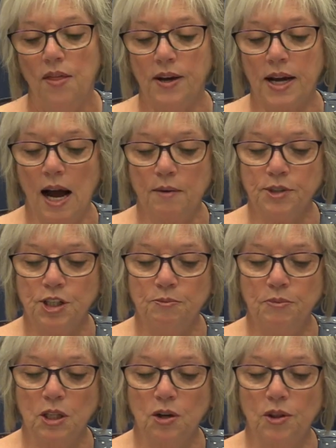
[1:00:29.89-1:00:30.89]
The
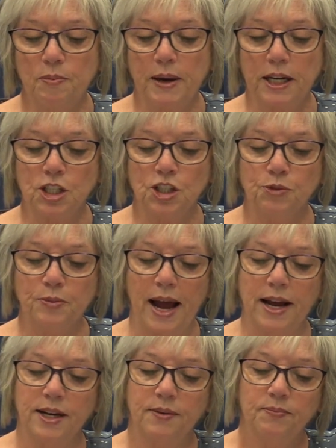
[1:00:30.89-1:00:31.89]
caption below the picture
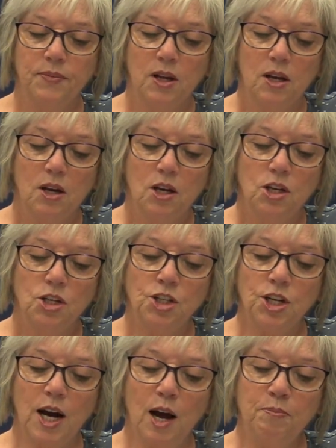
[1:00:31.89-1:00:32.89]
read,
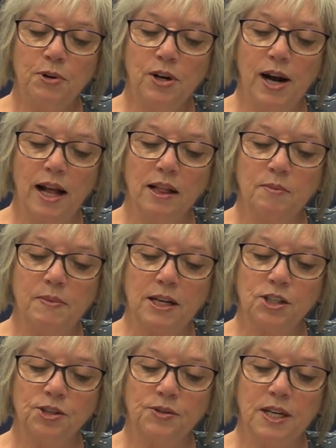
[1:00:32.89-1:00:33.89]
Should upper
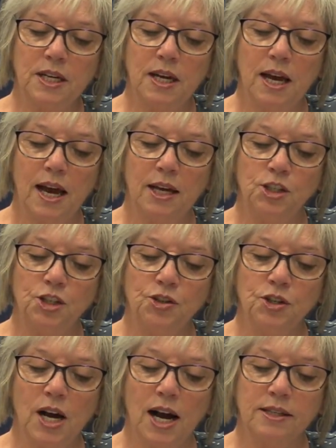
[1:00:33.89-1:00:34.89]
elementary and
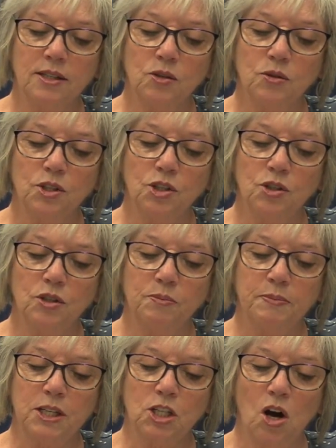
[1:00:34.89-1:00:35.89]
junior high school
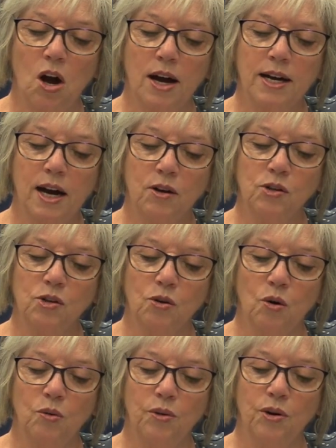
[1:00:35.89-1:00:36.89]
students be taught how to
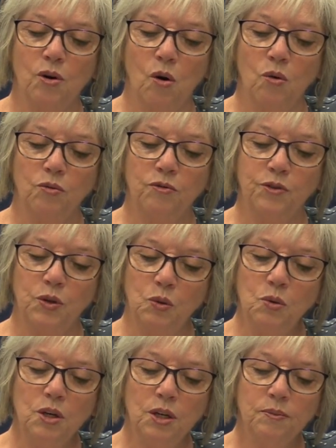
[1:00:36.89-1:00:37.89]
grow their own
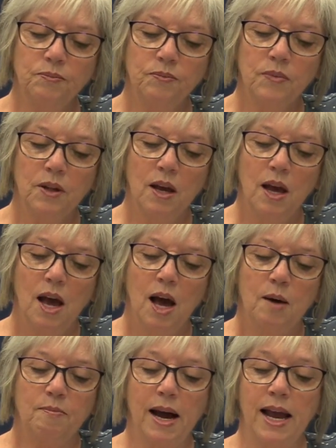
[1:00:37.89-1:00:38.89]
food?
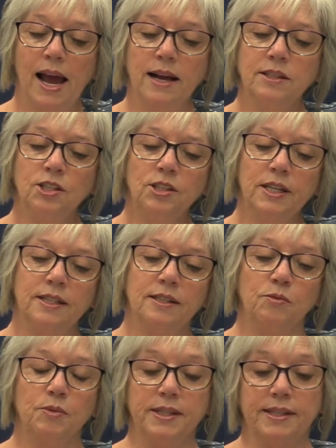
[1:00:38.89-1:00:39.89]
My answer
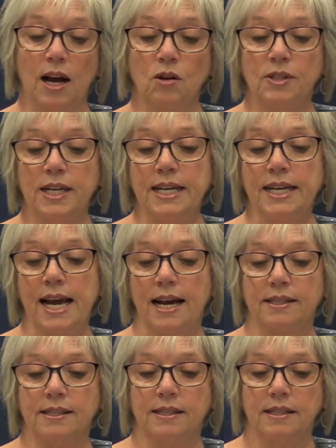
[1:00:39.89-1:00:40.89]
is a resounding
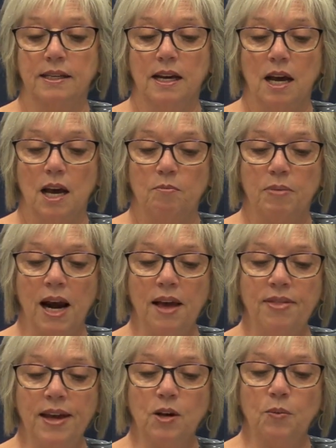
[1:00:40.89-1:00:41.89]
yes, but
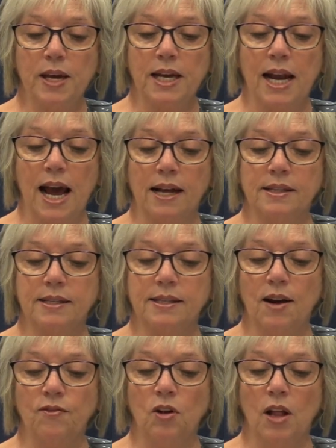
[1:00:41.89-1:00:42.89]
I think we can add
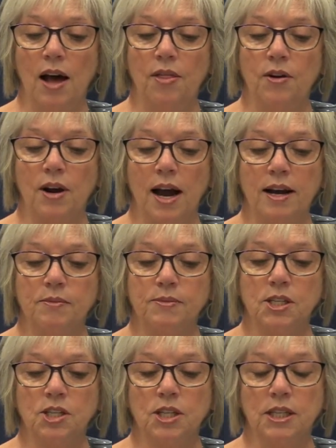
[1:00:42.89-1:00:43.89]
several other
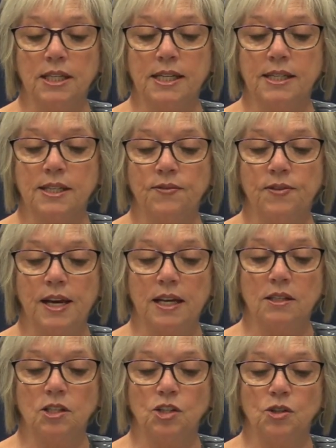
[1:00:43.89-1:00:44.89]
items to the list of
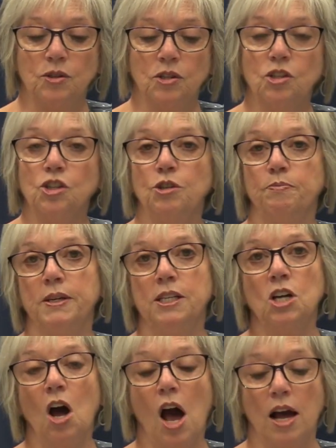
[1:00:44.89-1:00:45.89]
things students should be
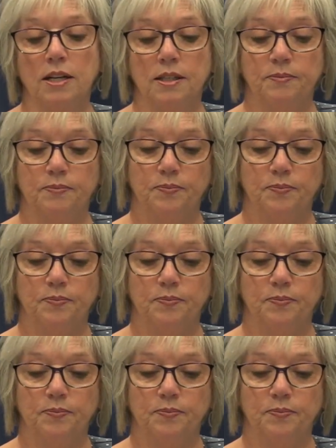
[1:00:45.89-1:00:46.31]
taught.